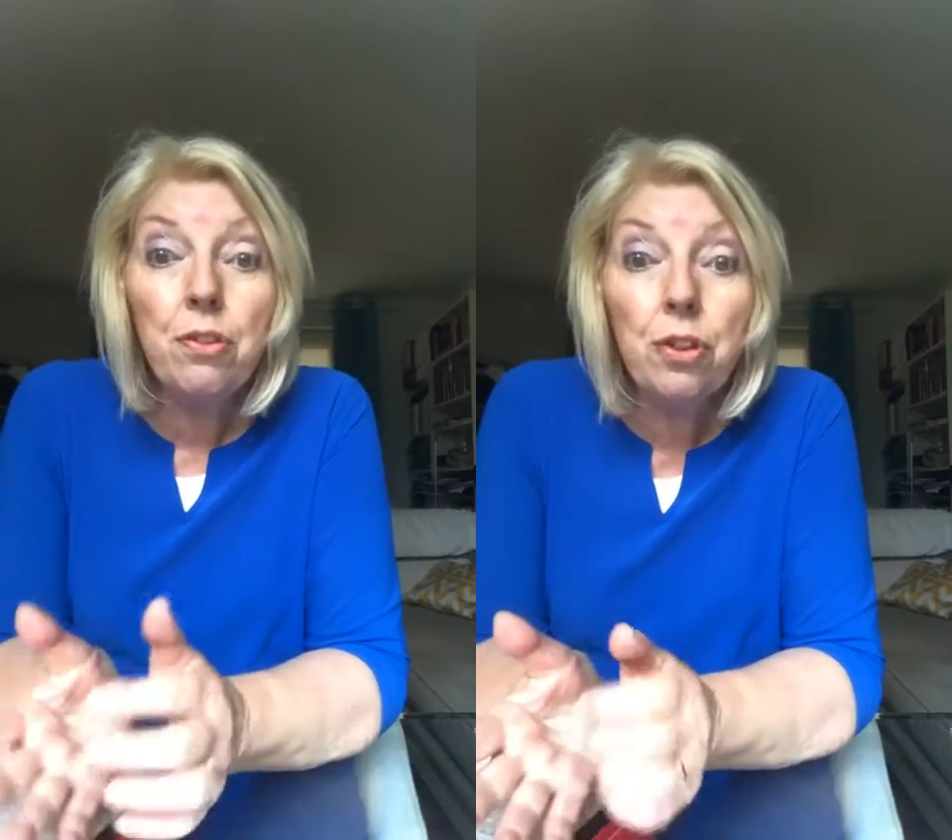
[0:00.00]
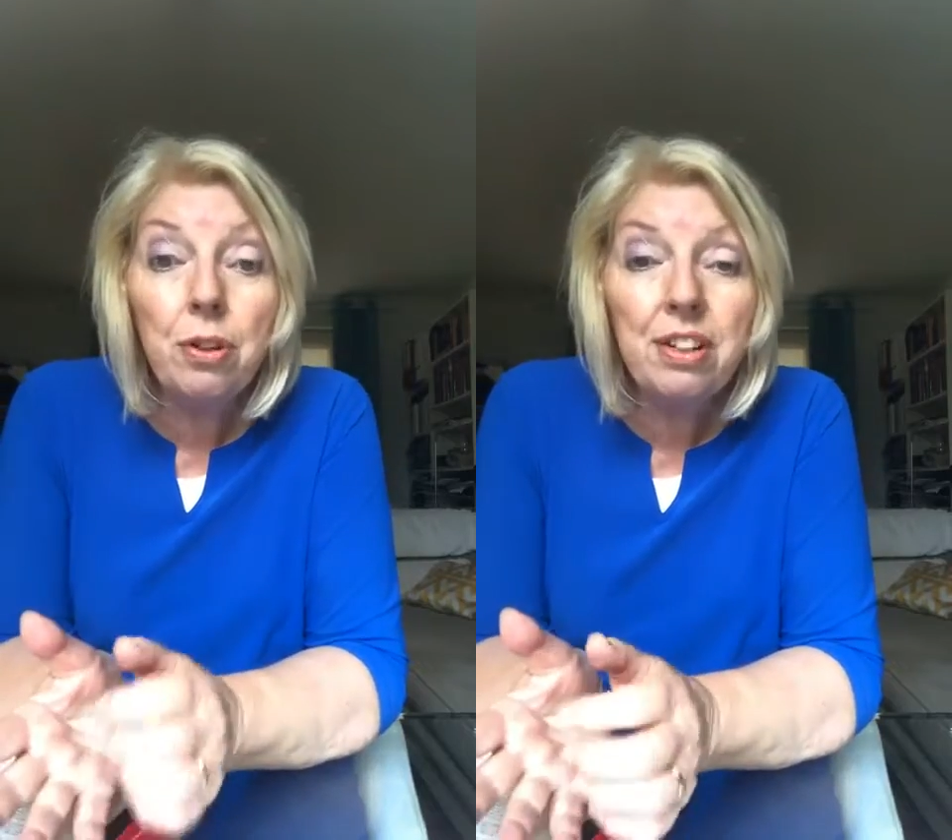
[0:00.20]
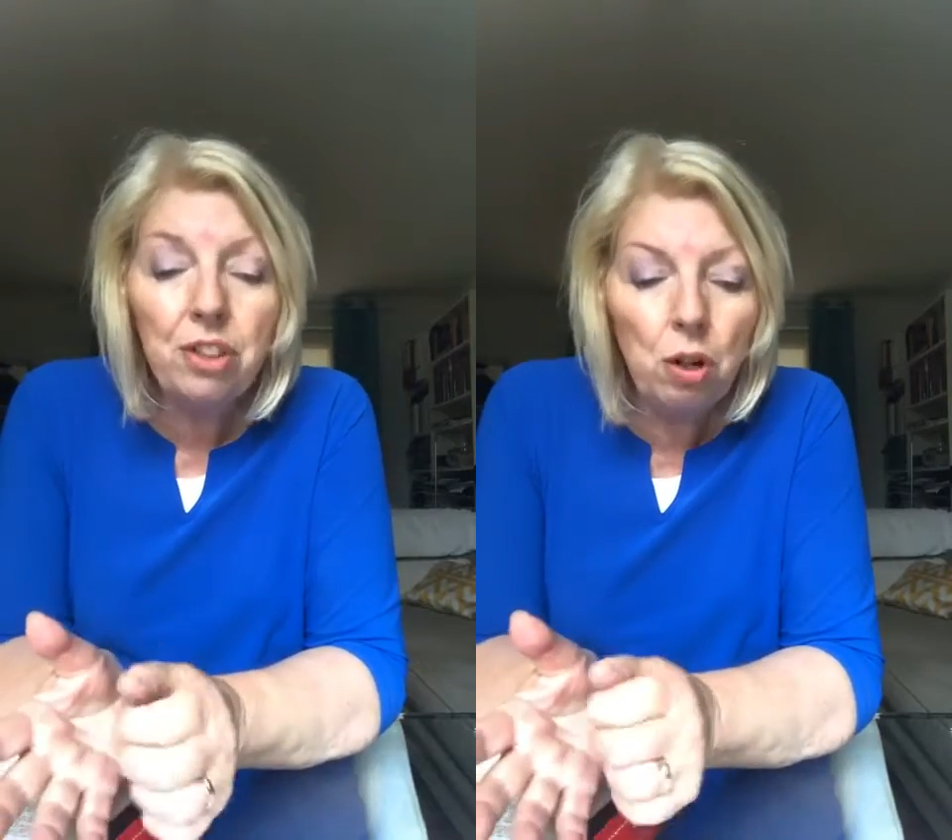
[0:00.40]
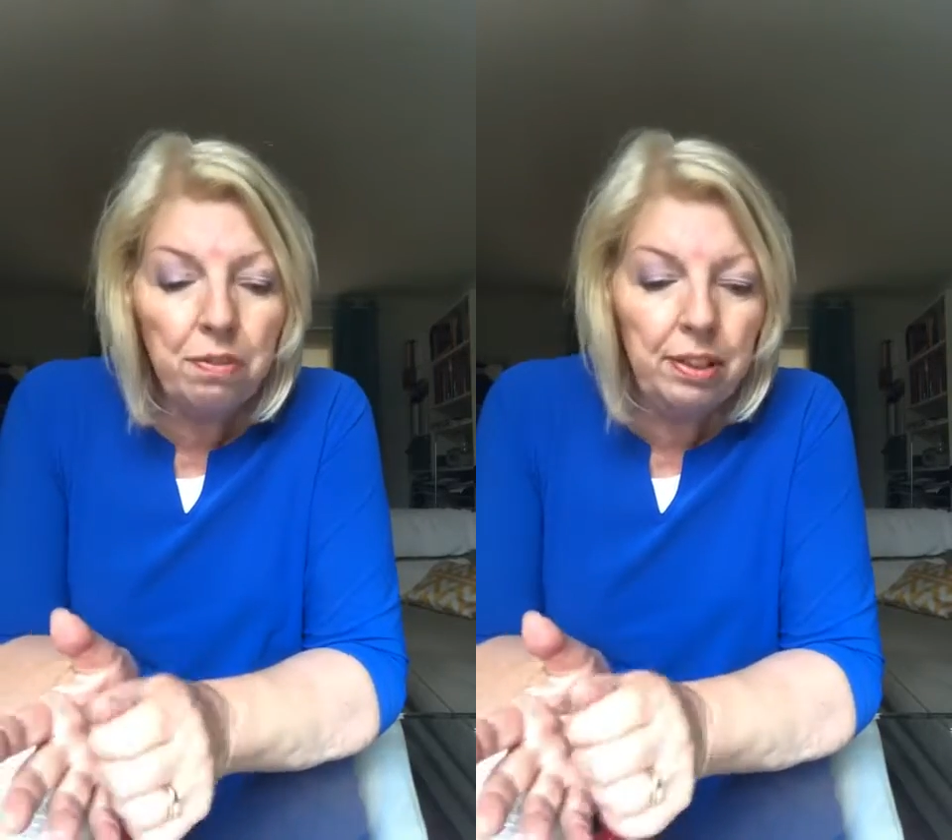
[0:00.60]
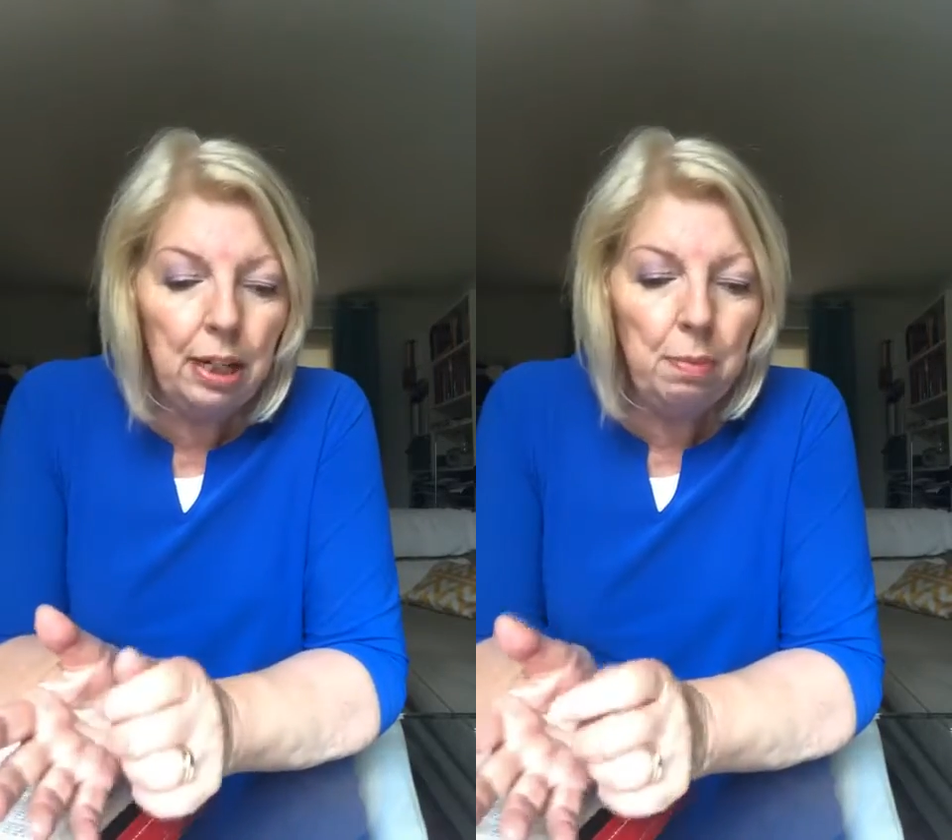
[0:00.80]
authority
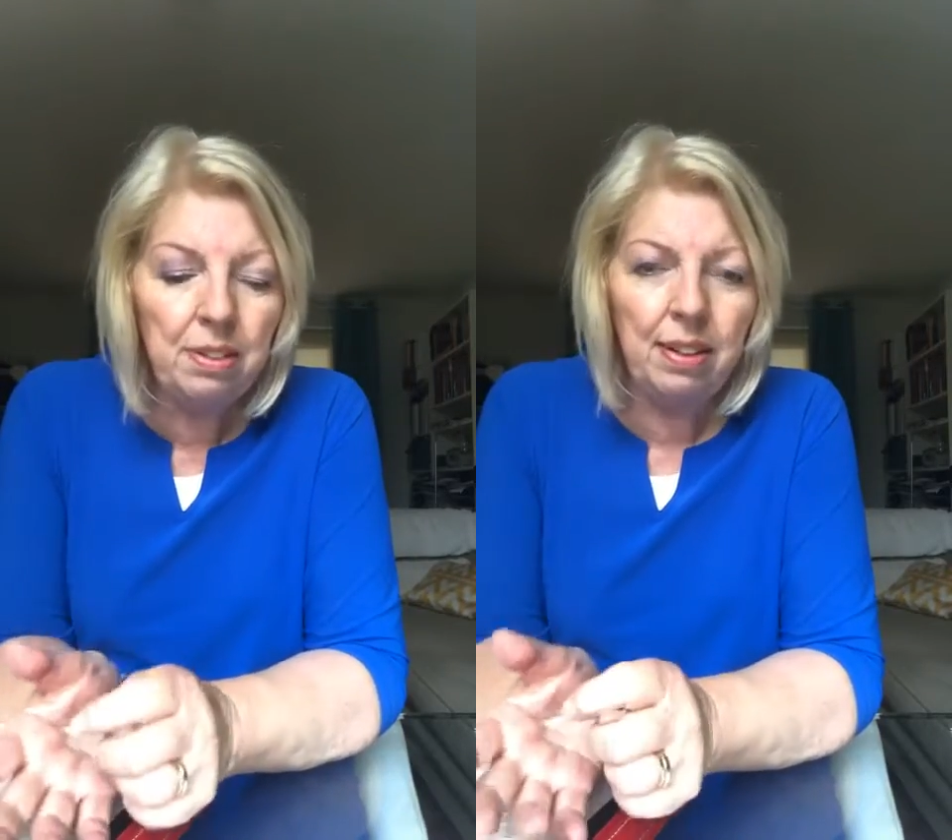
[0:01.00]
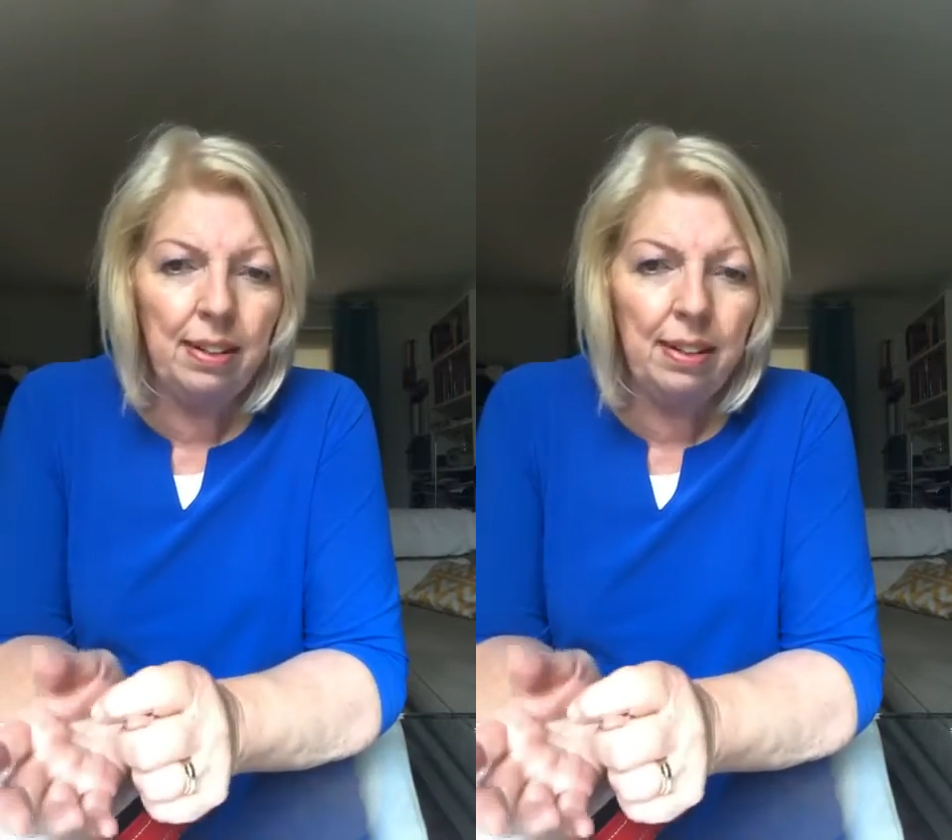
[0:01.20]
over demons,